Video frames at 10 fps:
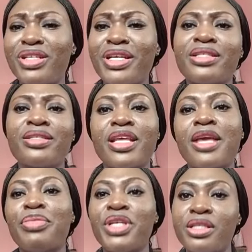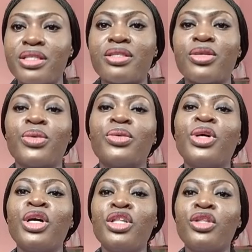relate a bit, so
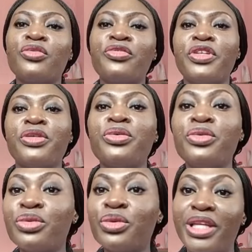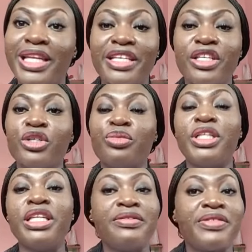don't feel like
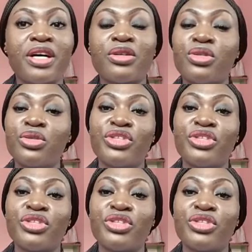you've been left out.